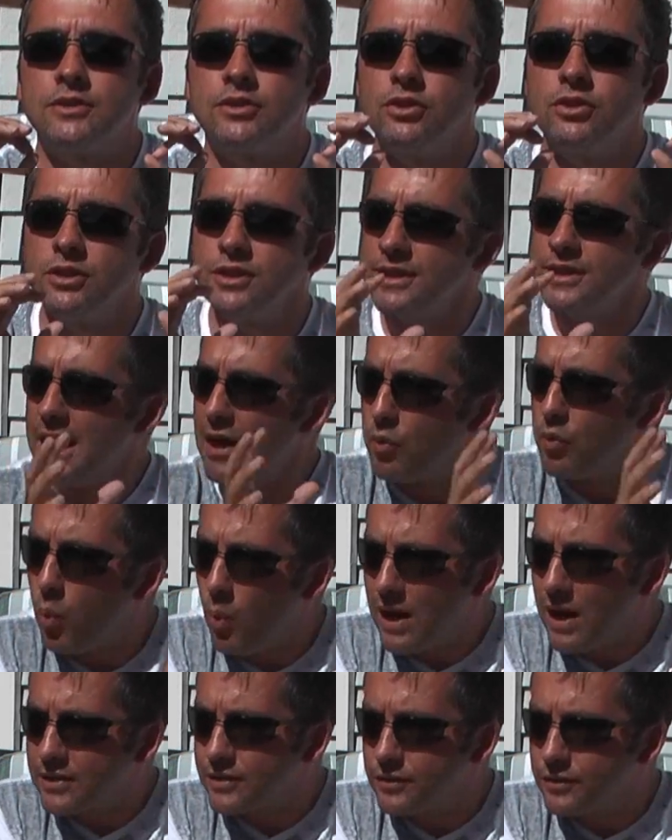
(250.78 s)
to the
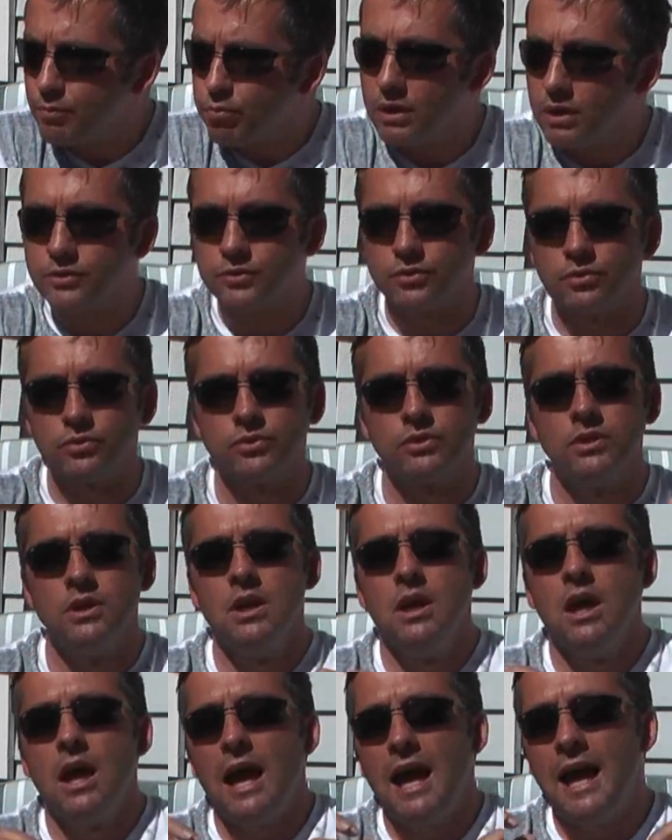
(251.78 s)
southwest of Brussels,
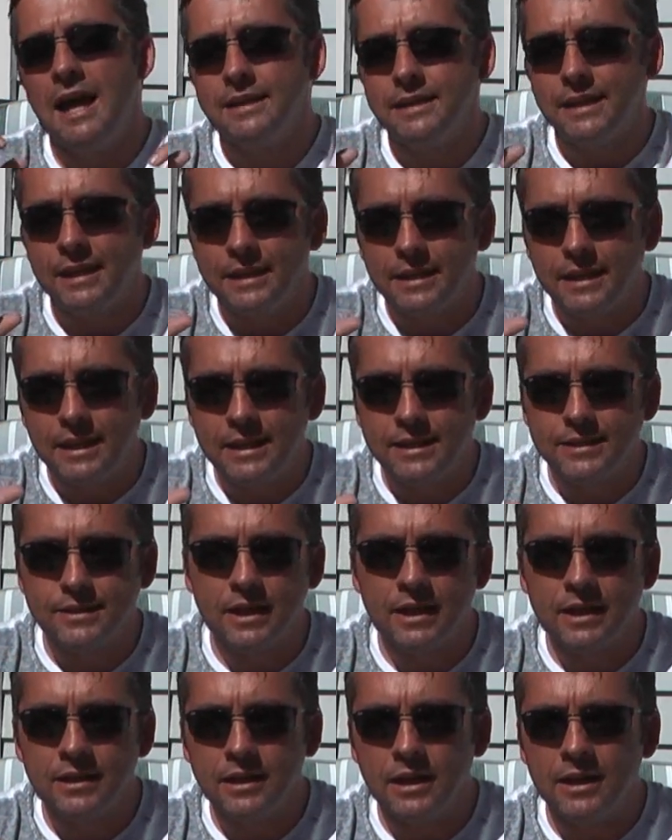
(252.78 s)
and it is
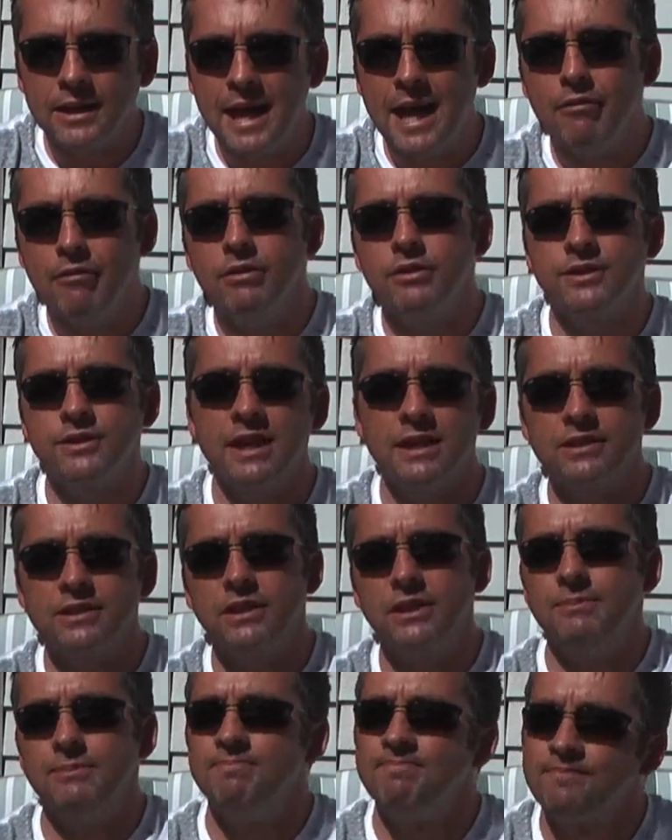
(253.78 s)
an area that's
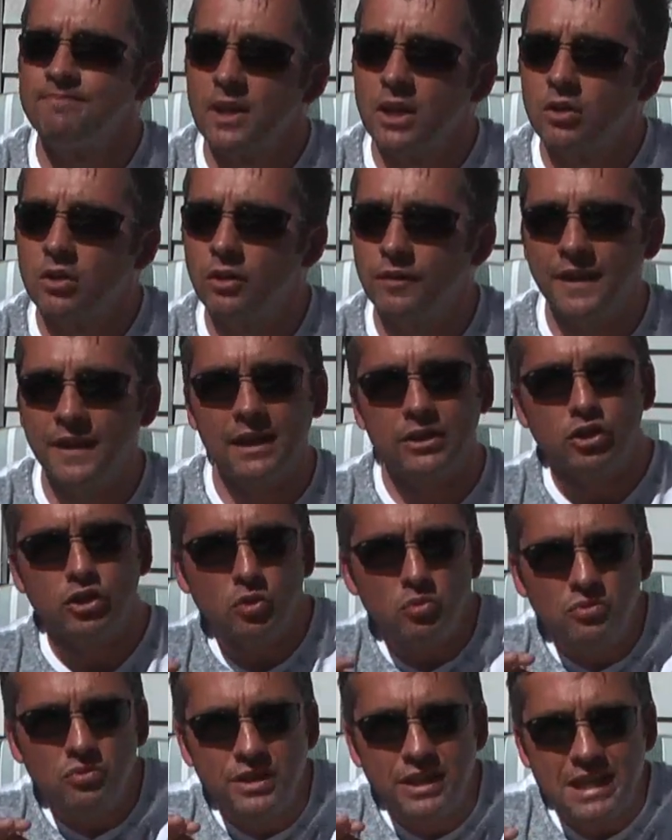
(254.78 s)
actually got that
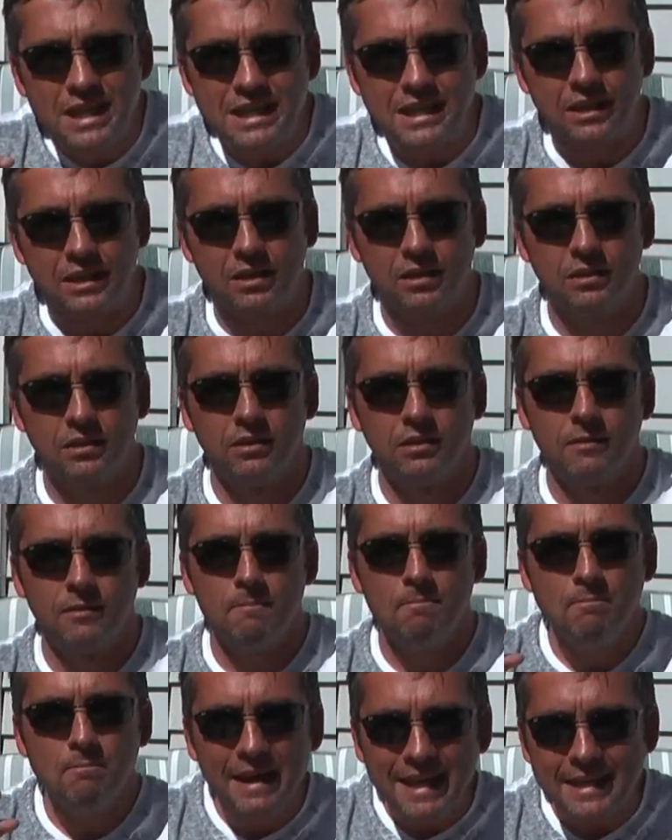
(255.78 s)
unique
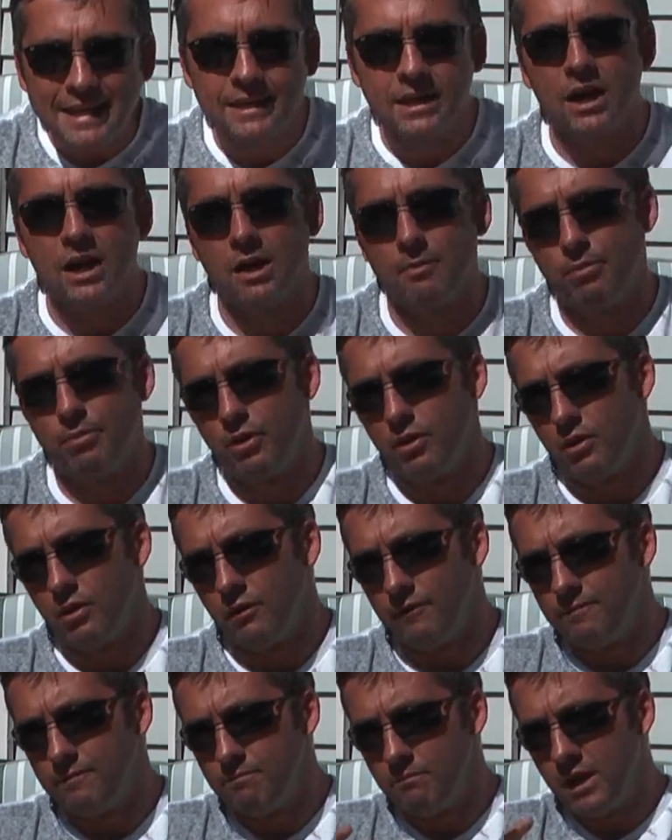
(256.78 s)
makeup
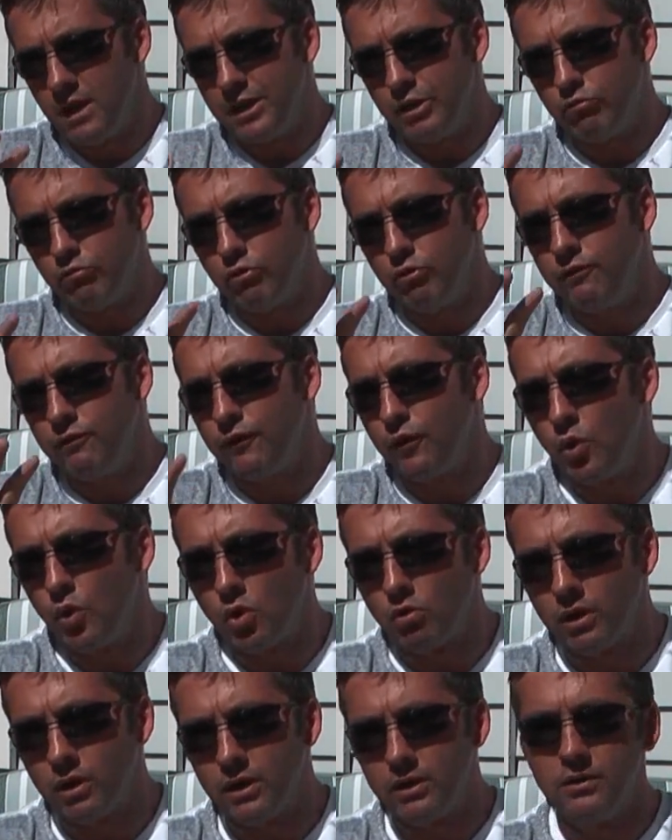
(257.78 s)
of
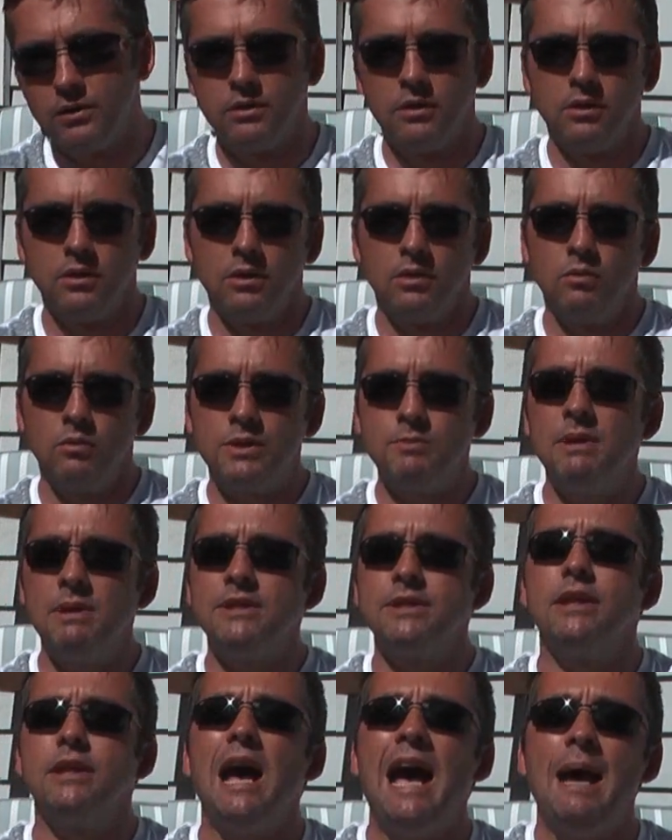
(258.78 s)
microflora, which
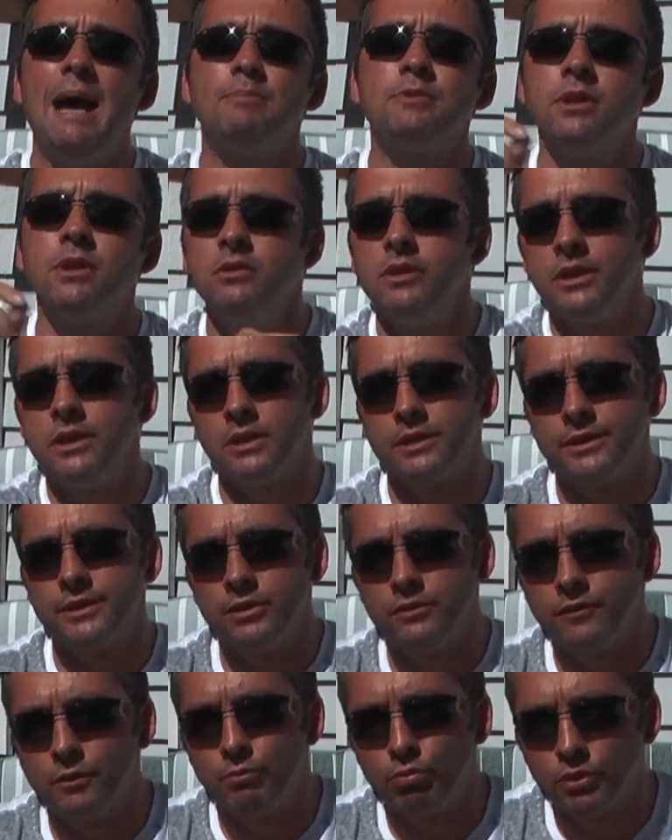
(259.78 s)
makes it absolutely
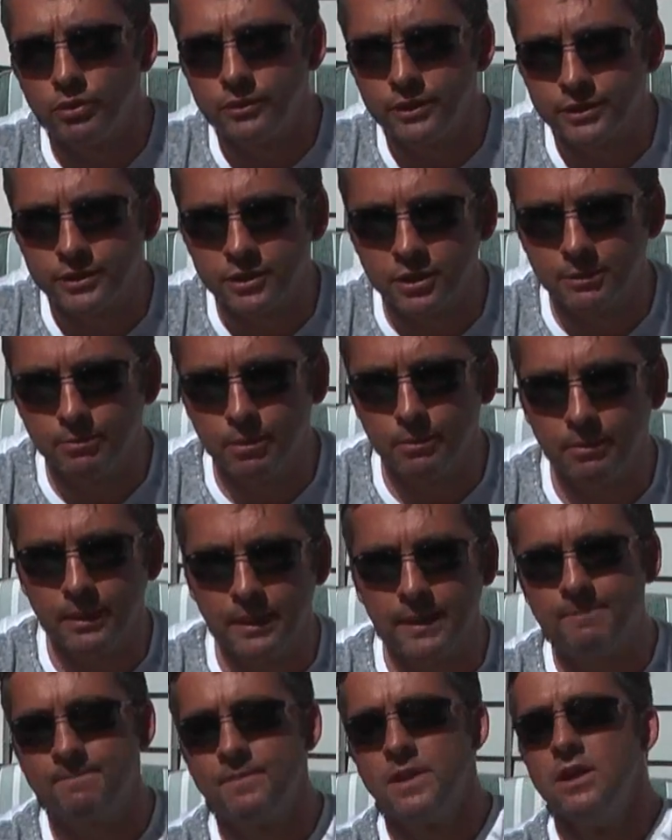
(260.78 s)
ideal for brewing this type of
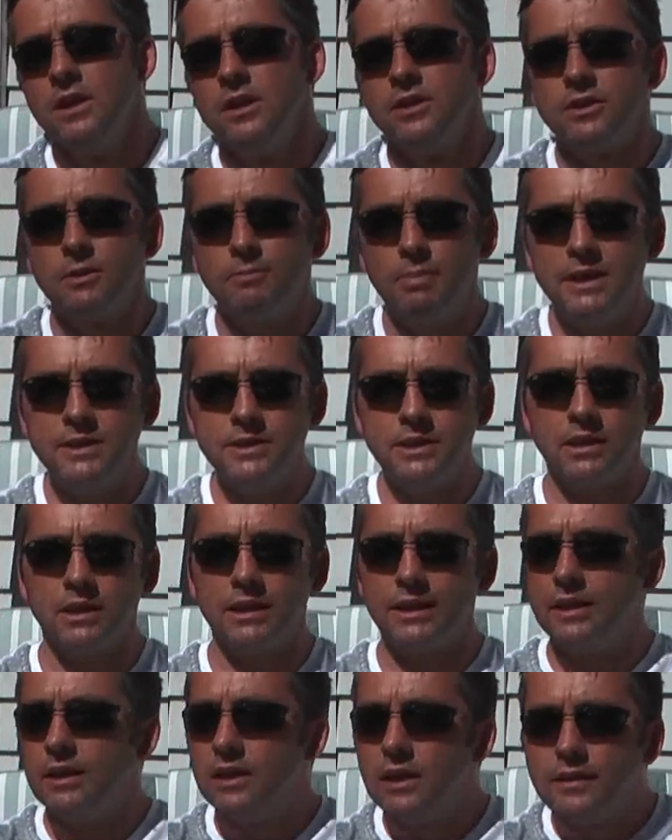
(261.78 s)
beer. So
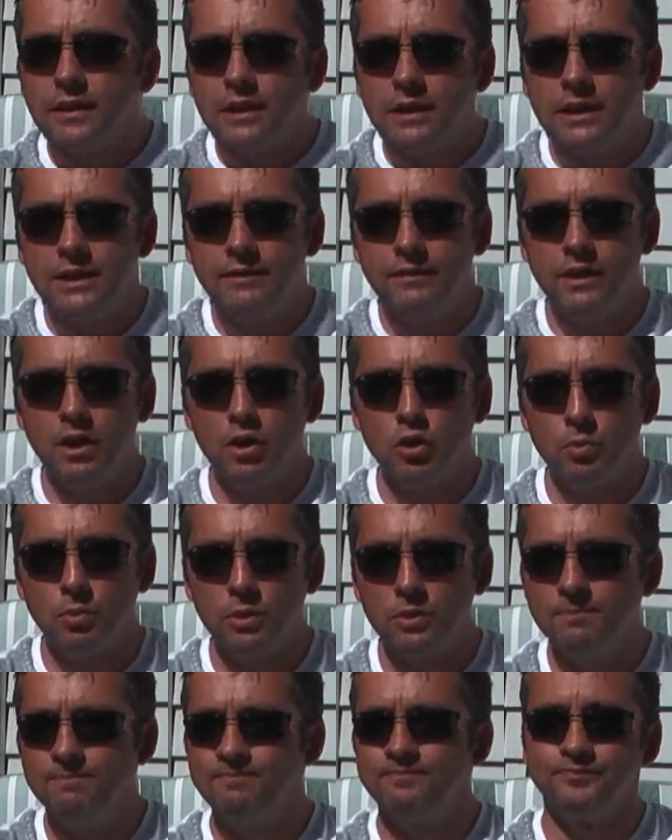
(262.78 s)
basically they leave it
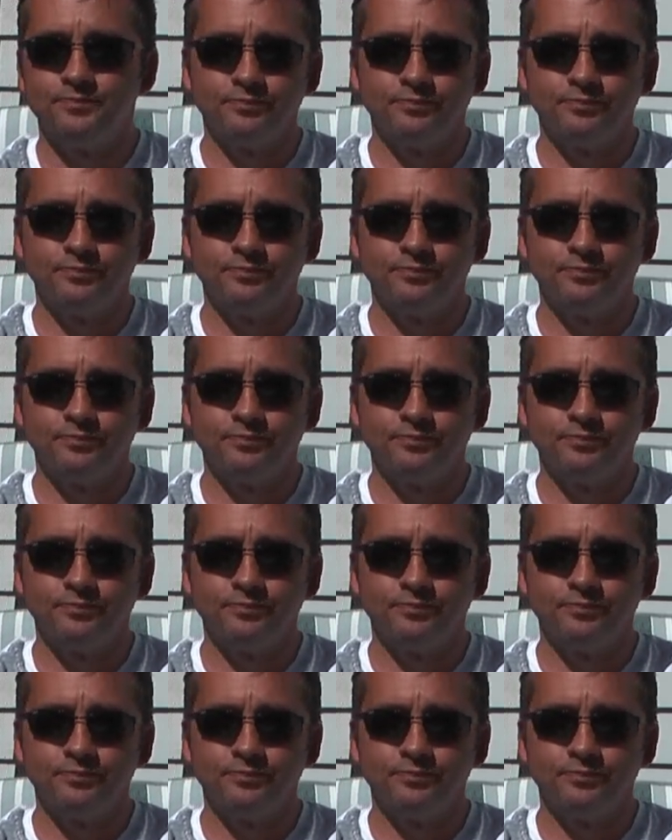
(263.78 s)
open.